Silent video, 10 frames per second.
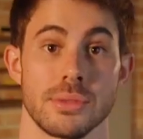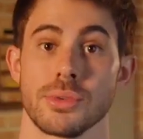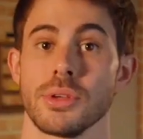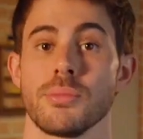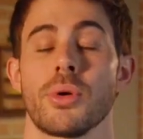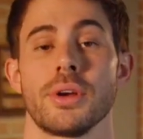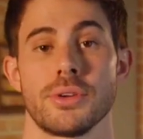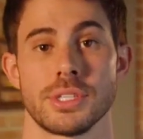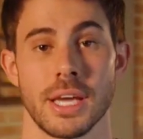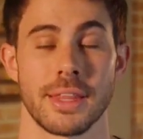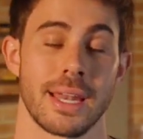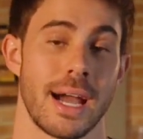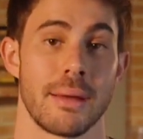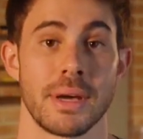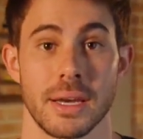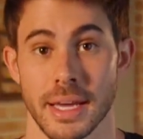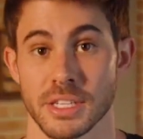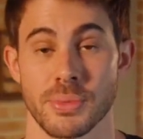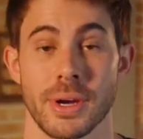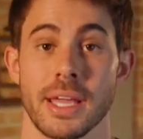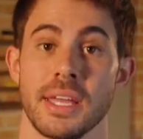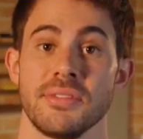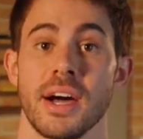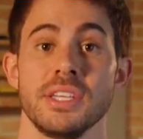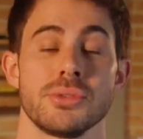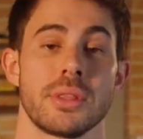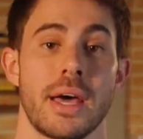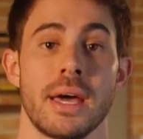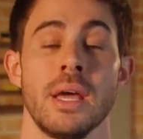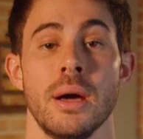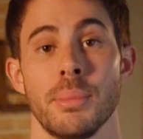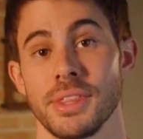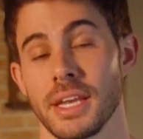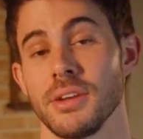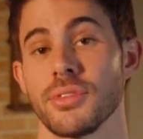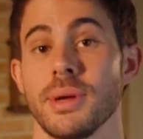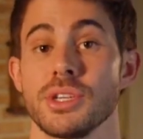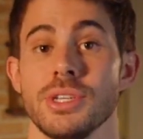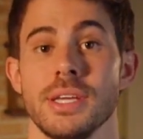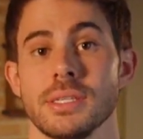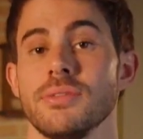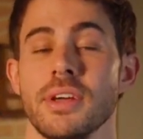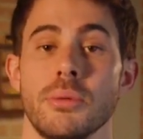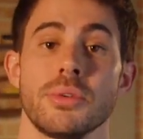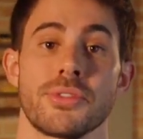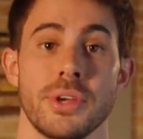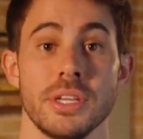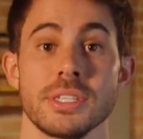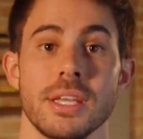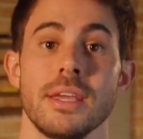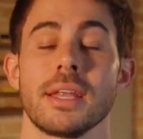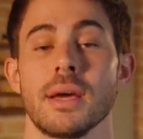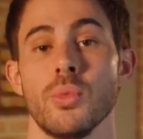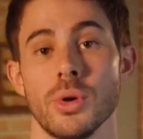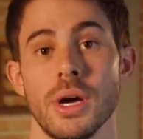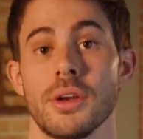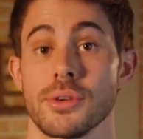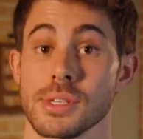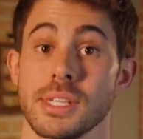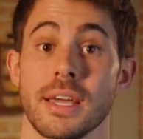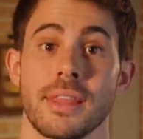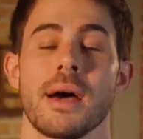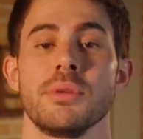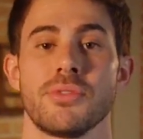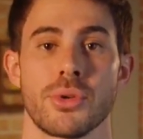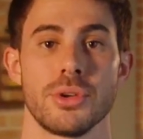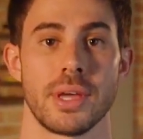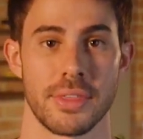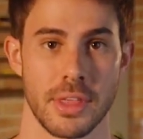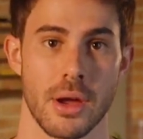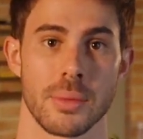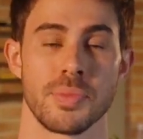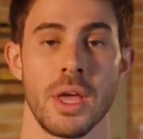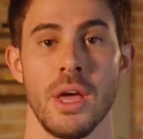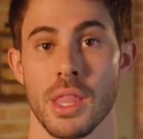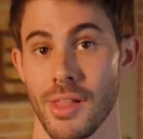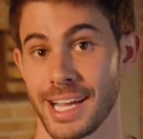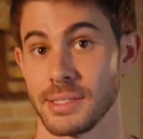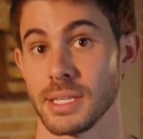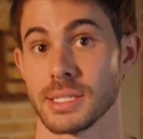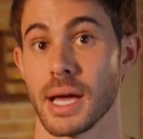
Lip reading: really important to understand that. I'm not an expert, I can't advise you on that, but that information is available for each city, and I would understand that before you get there. The last thing is